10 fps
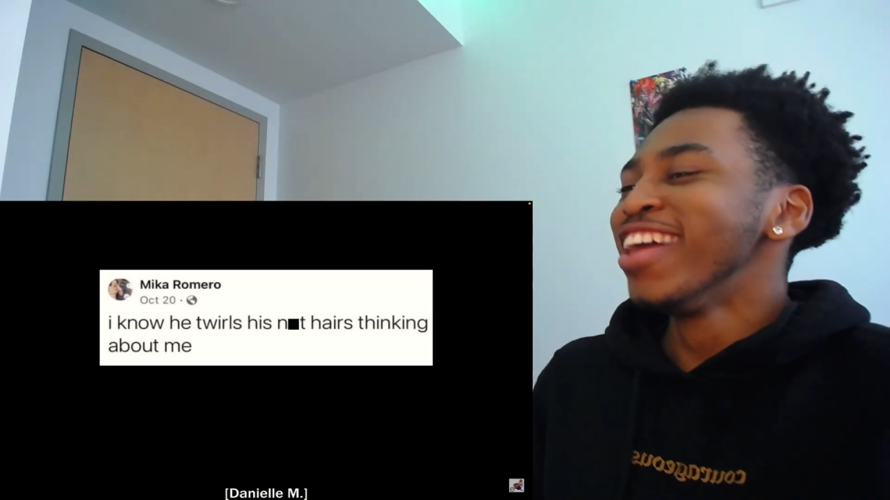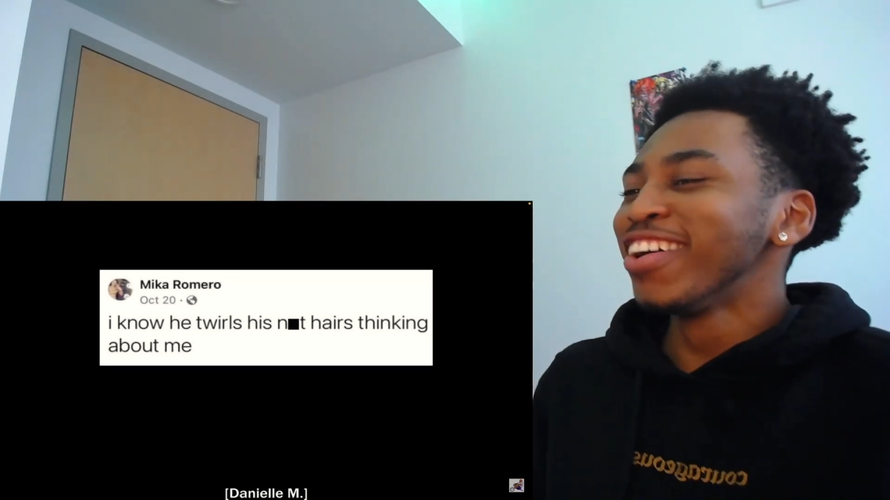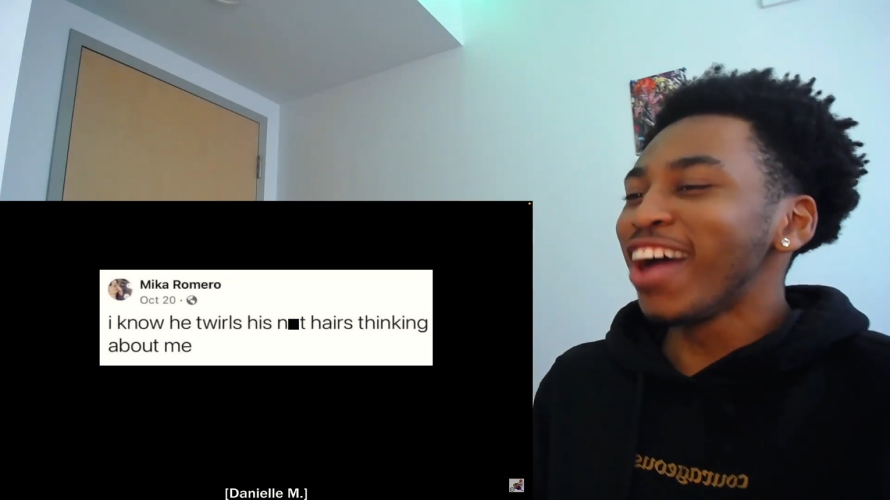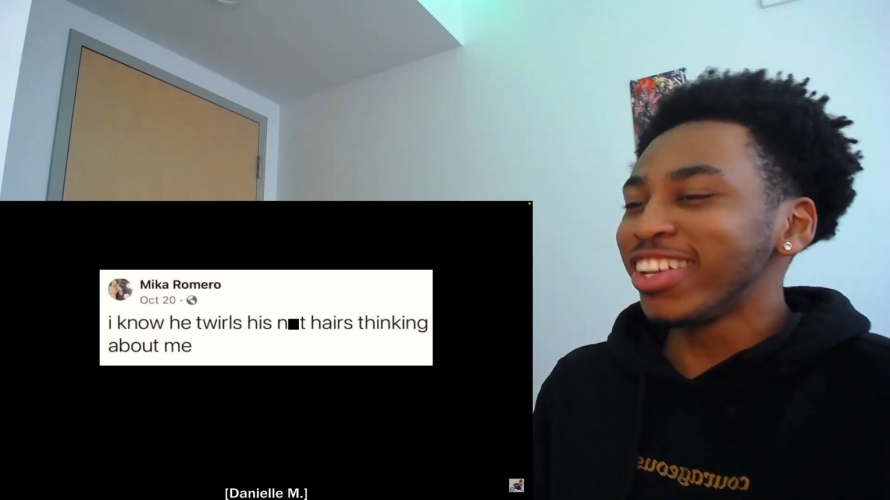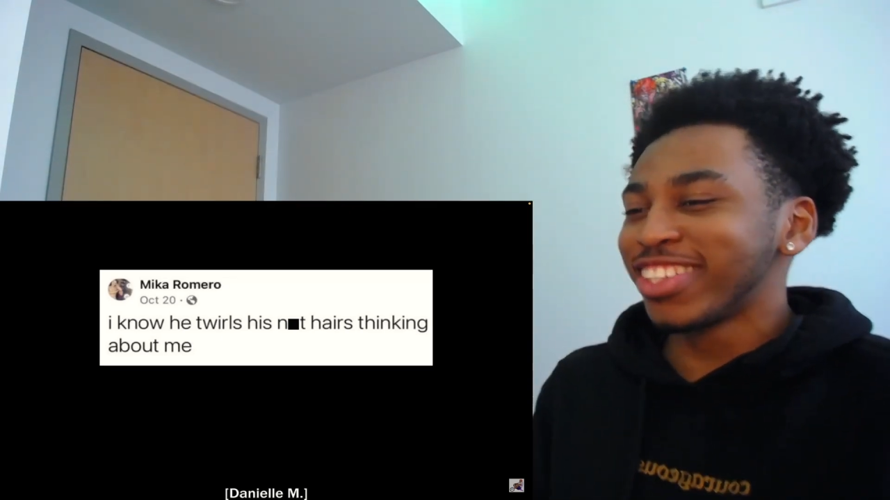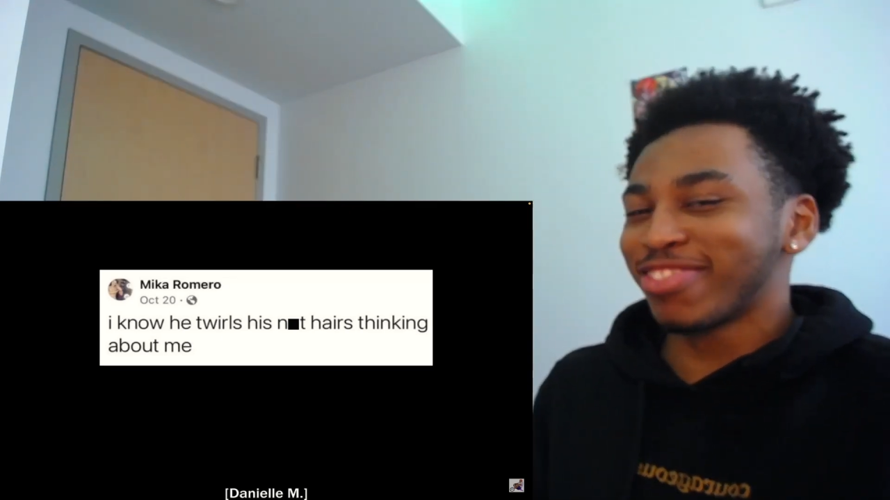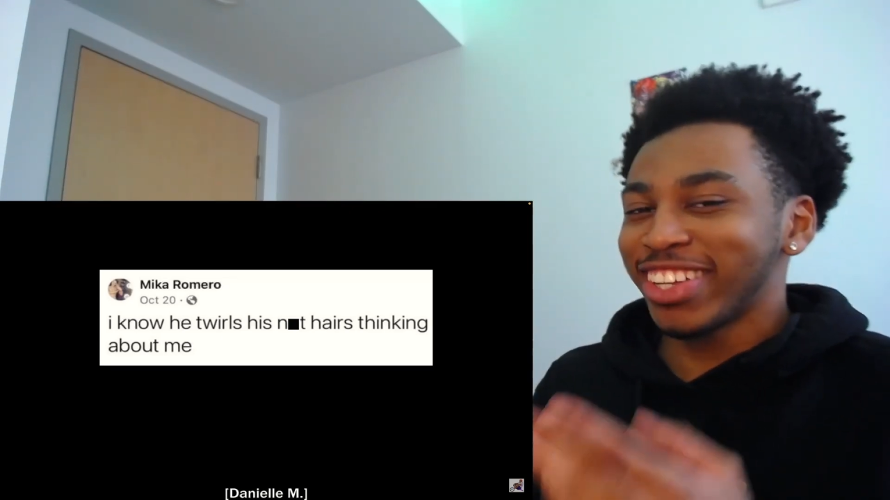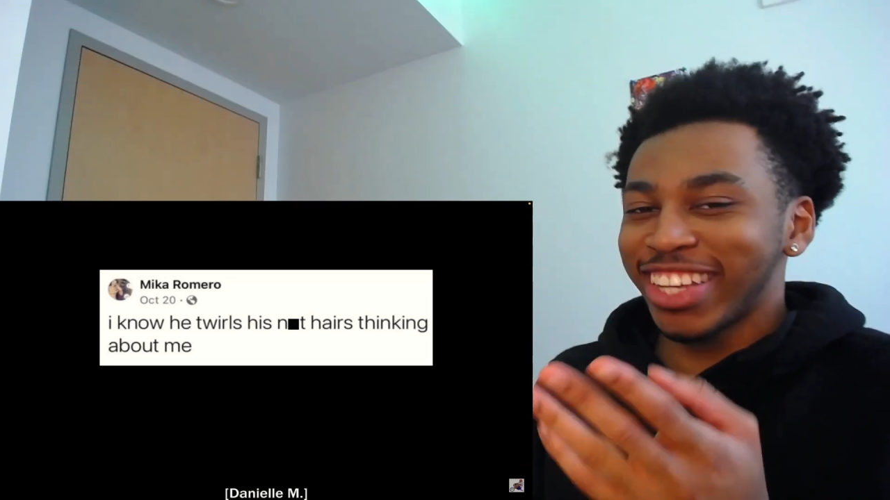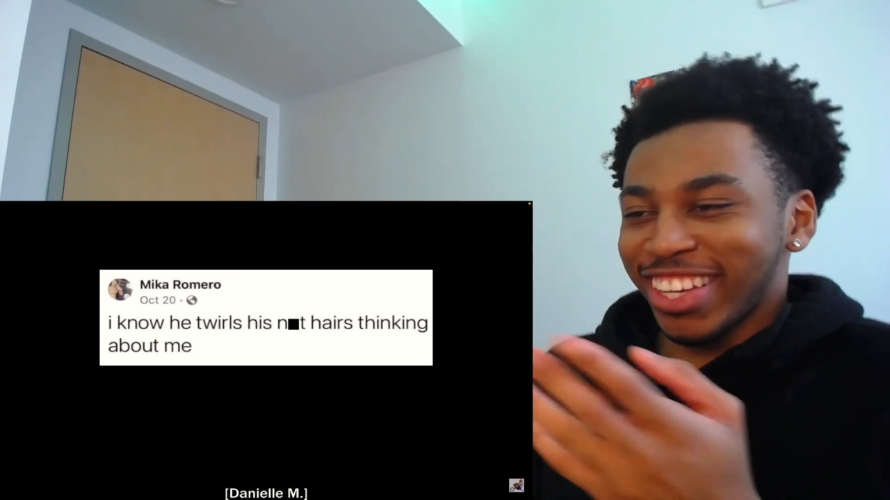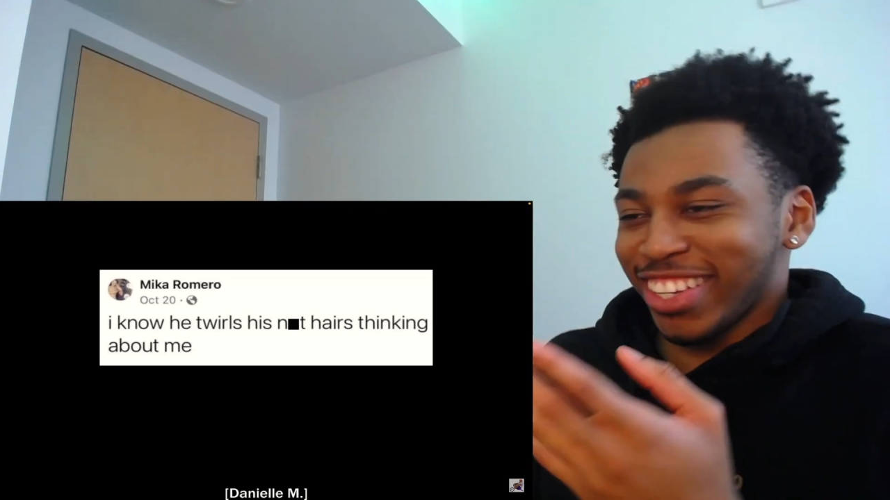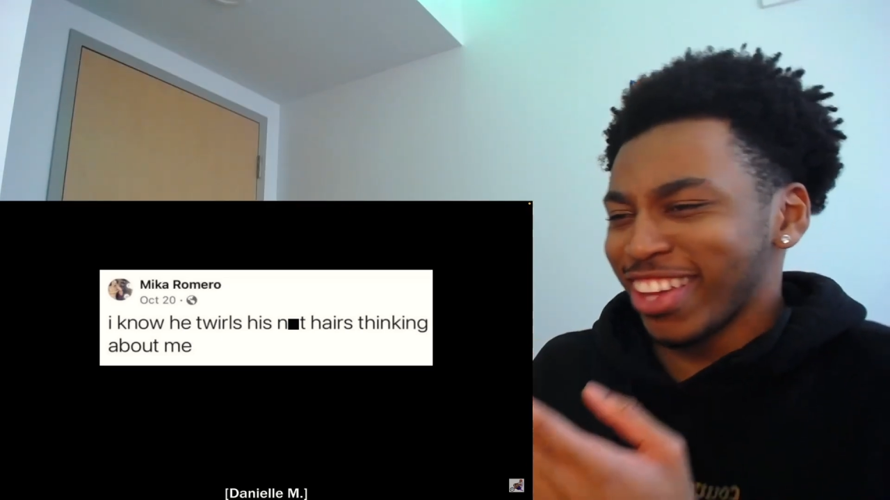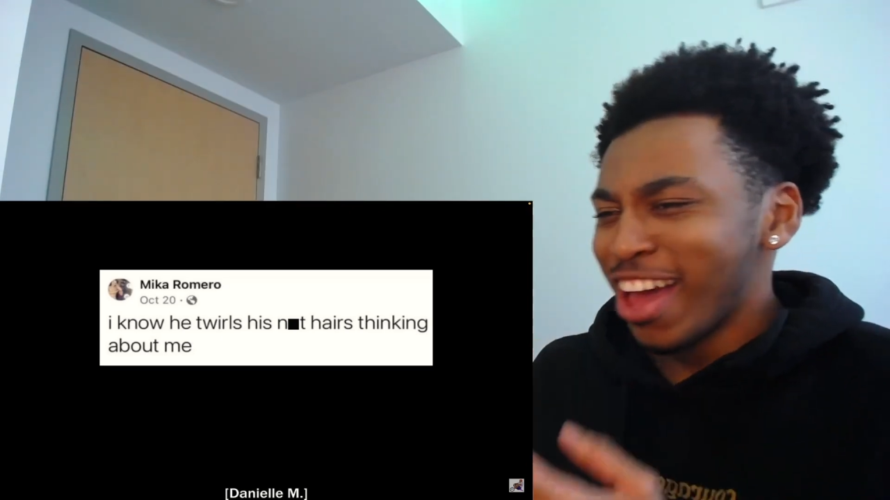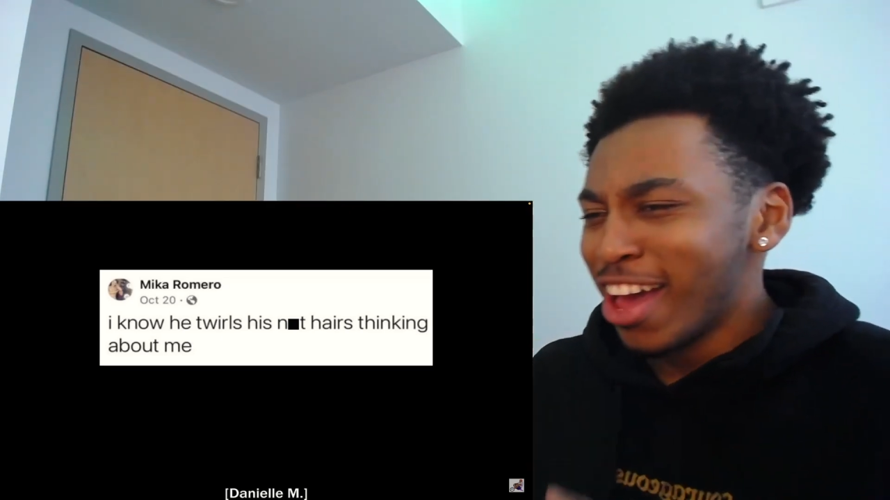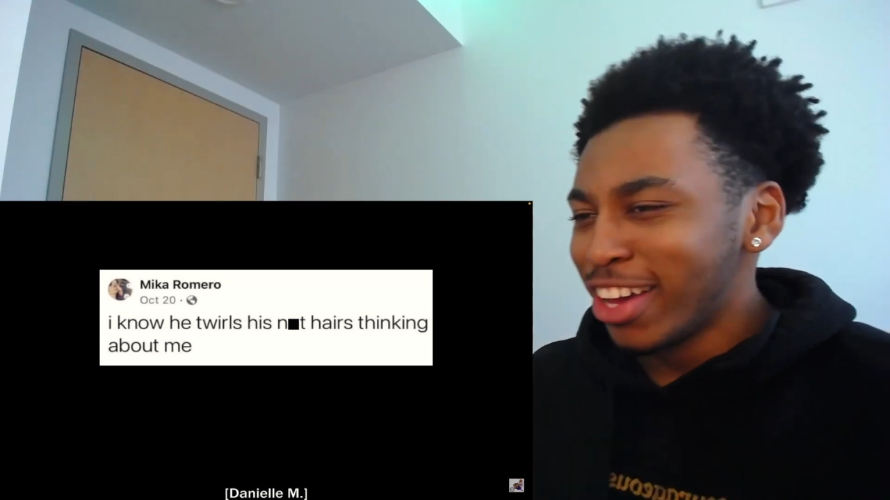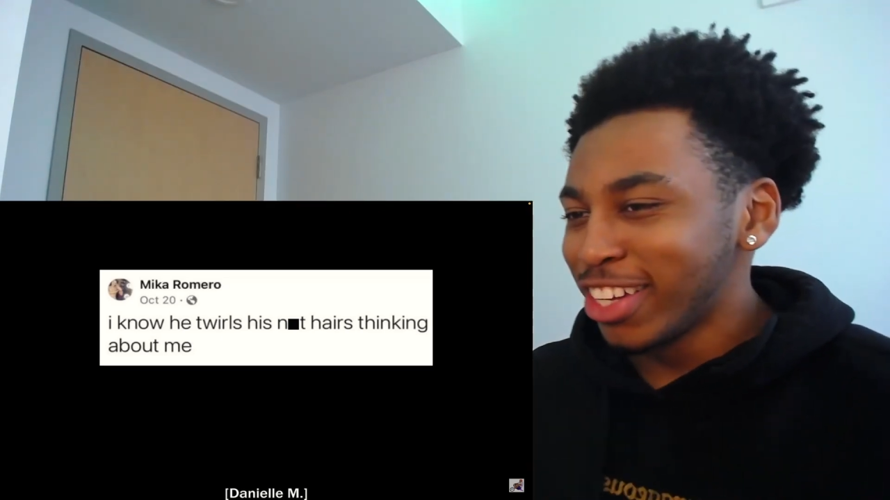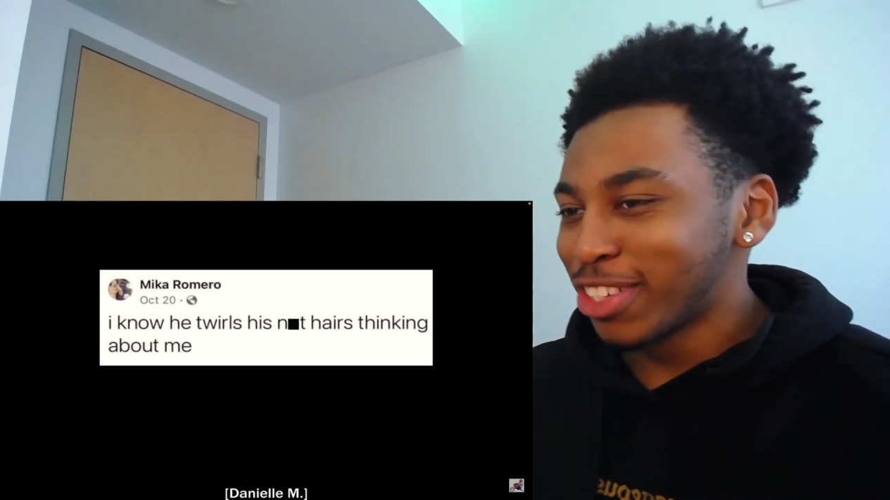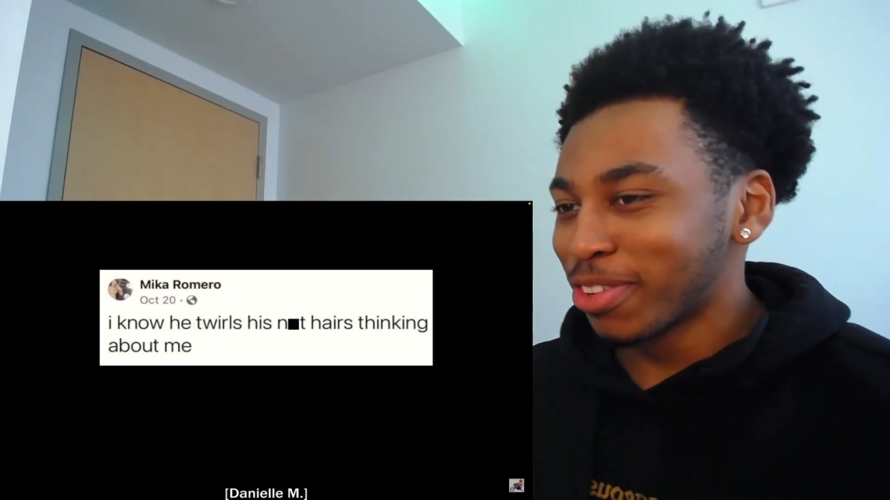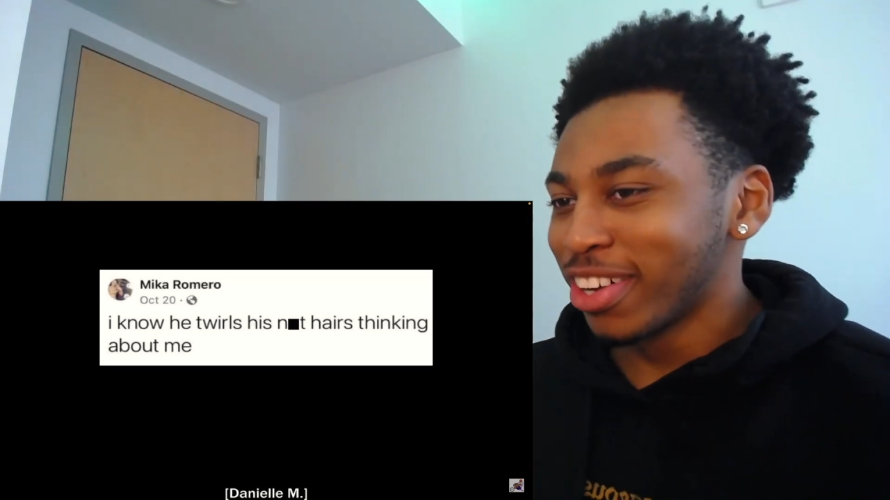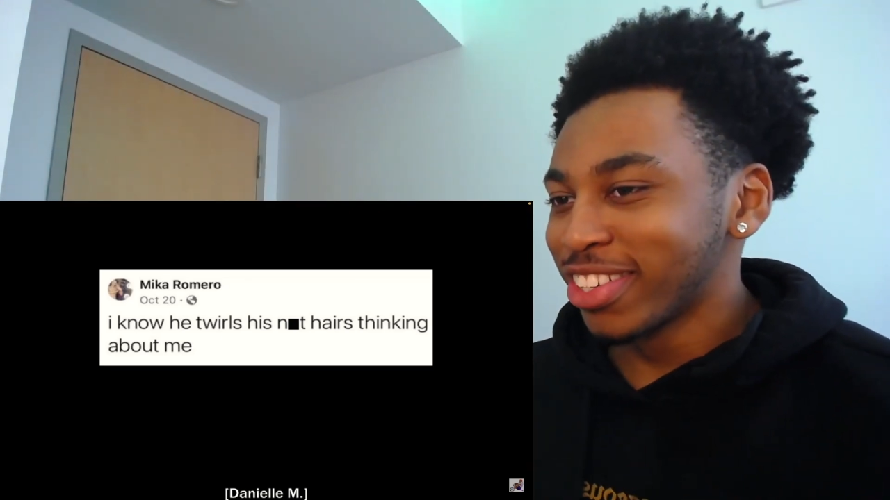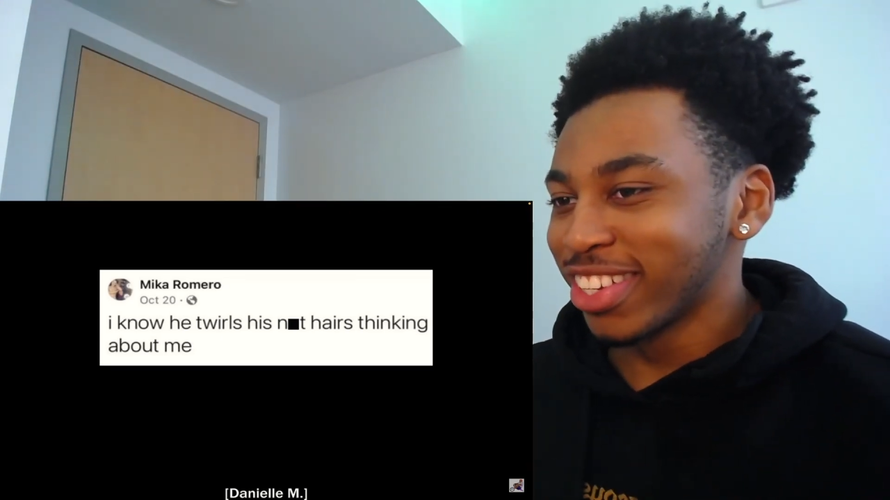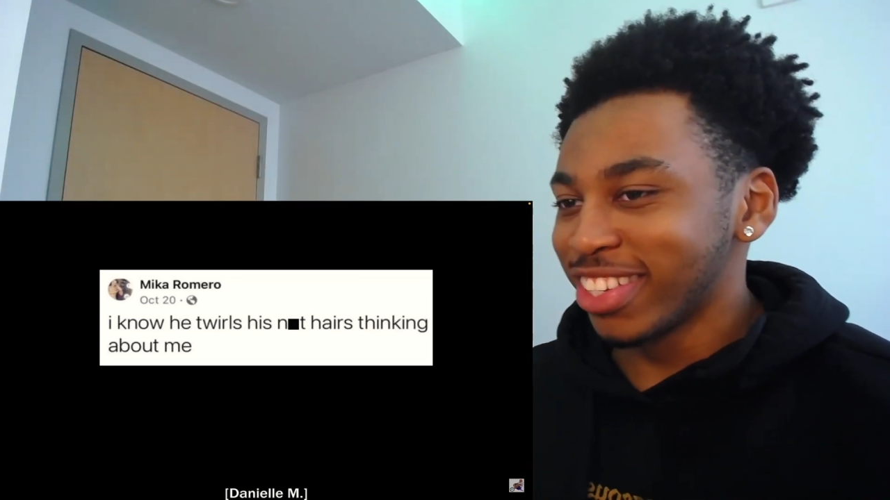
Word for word: I just read this. He twirls his